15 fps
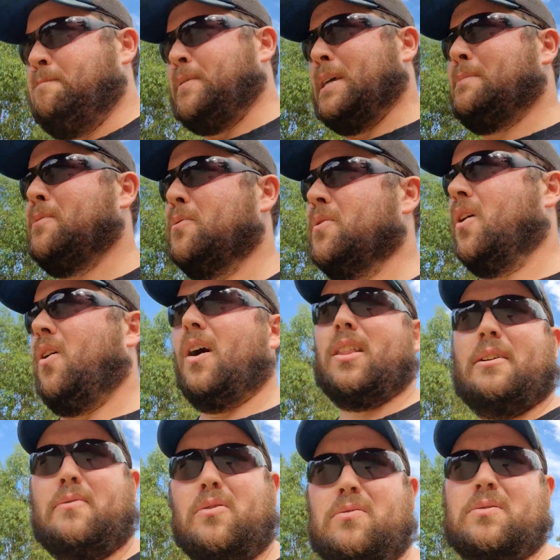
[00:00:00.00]
people with
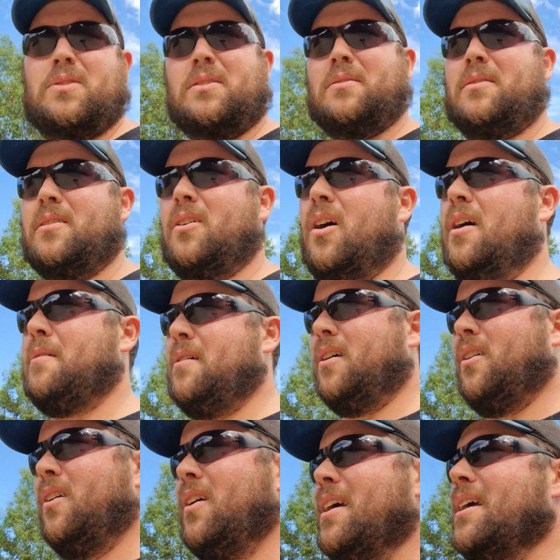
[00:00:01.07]

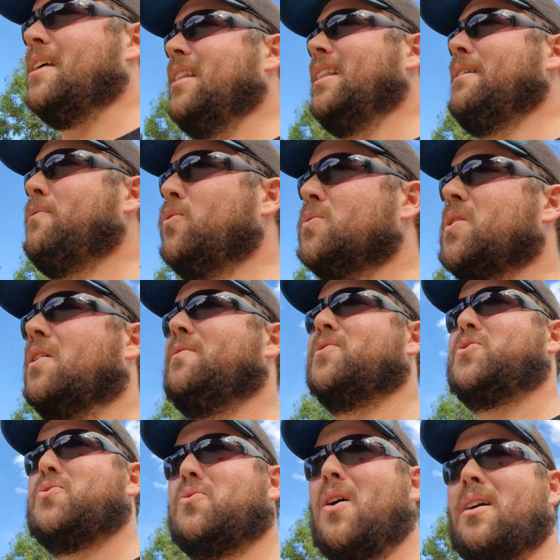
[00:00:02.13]
high levels
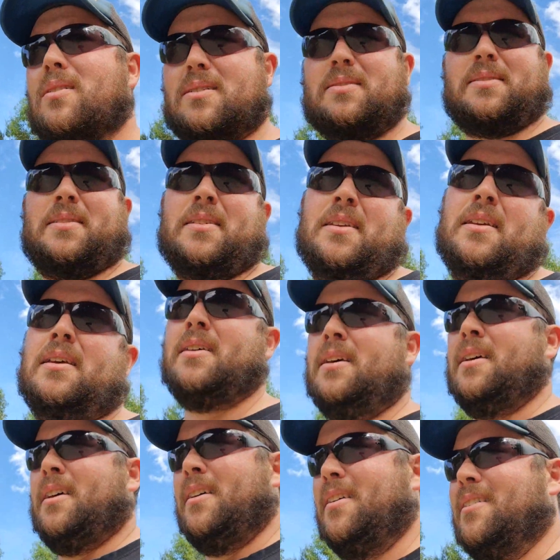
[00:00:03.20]
of drugs.
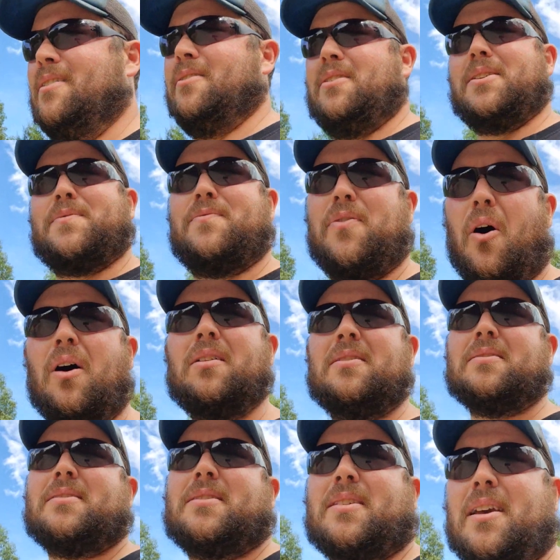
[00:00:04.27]
You know, there's
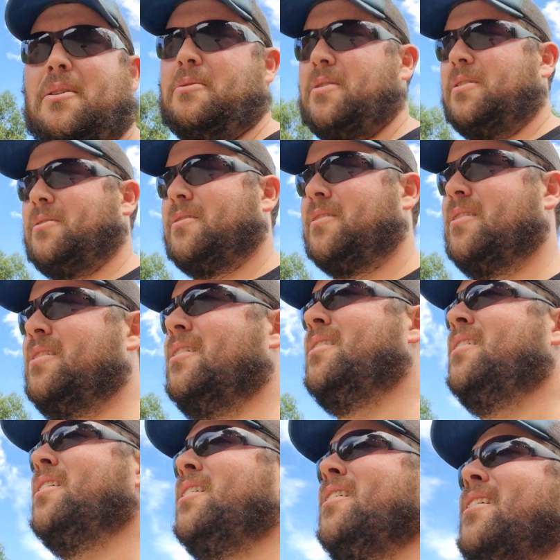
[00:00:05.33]
violence going on.
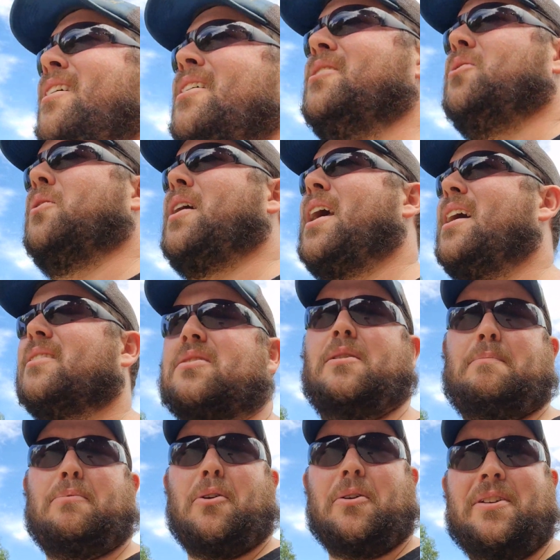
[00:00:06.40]
Your house
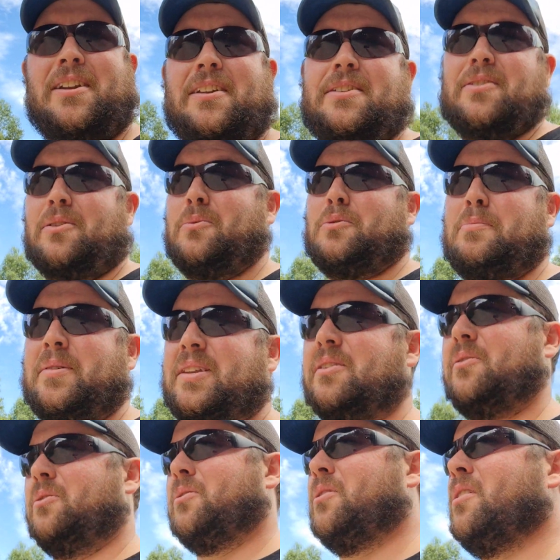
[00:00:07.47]
got broken into,
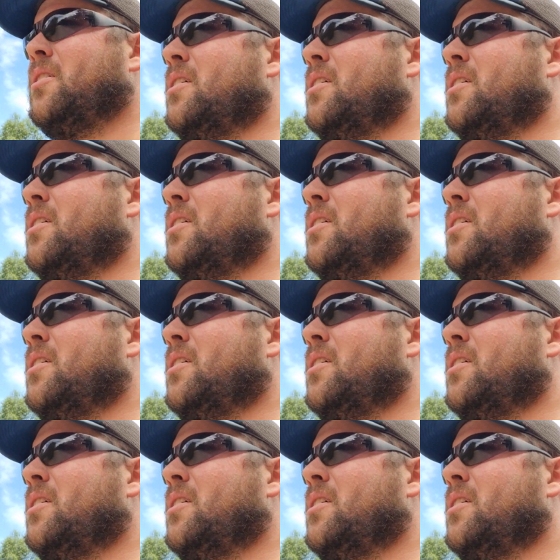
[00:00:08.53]
whoopee-doo.